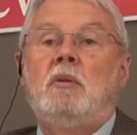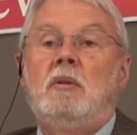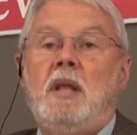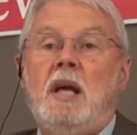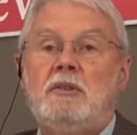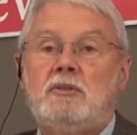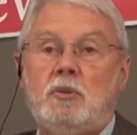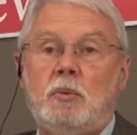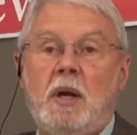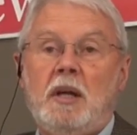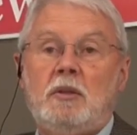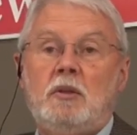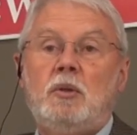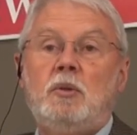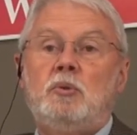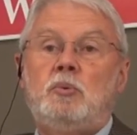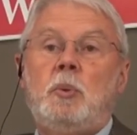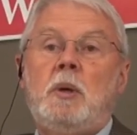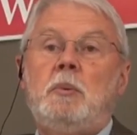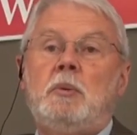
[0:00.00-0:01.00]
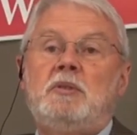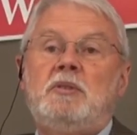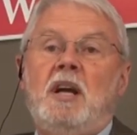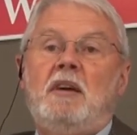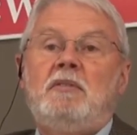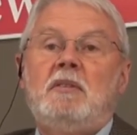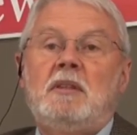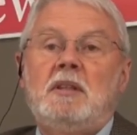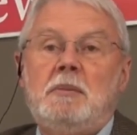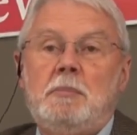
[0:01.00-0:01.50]
That's great news. We will
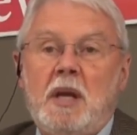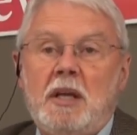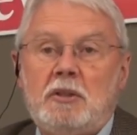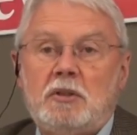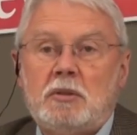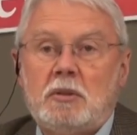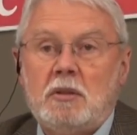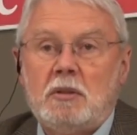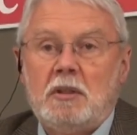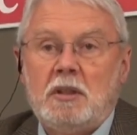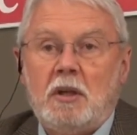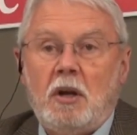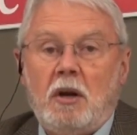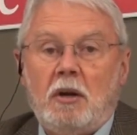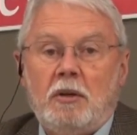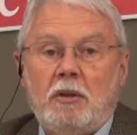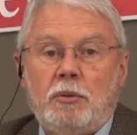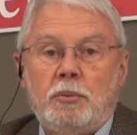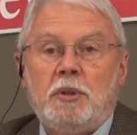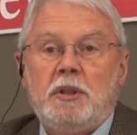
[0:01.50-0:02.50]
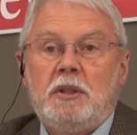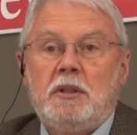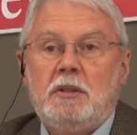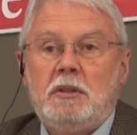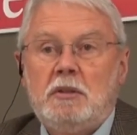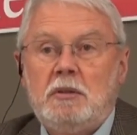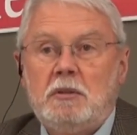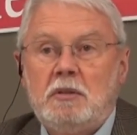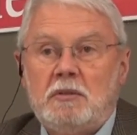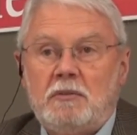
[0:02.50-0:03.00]
definitely make sure that our 3
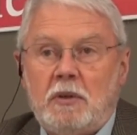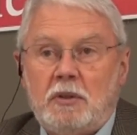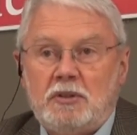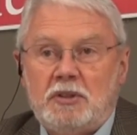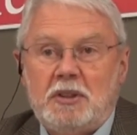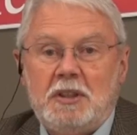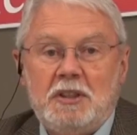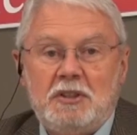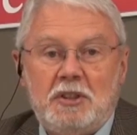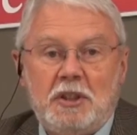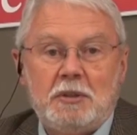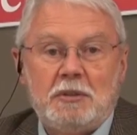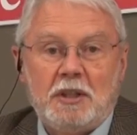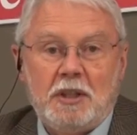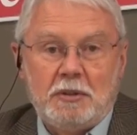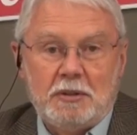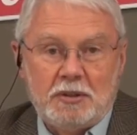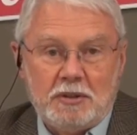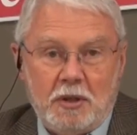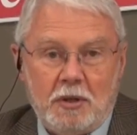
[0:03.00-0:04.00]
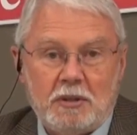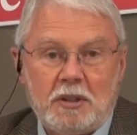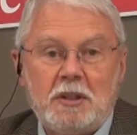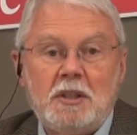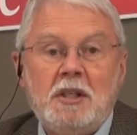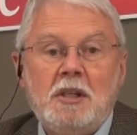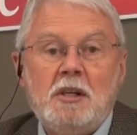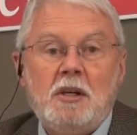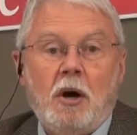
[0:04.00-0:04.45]
universities here in Arizona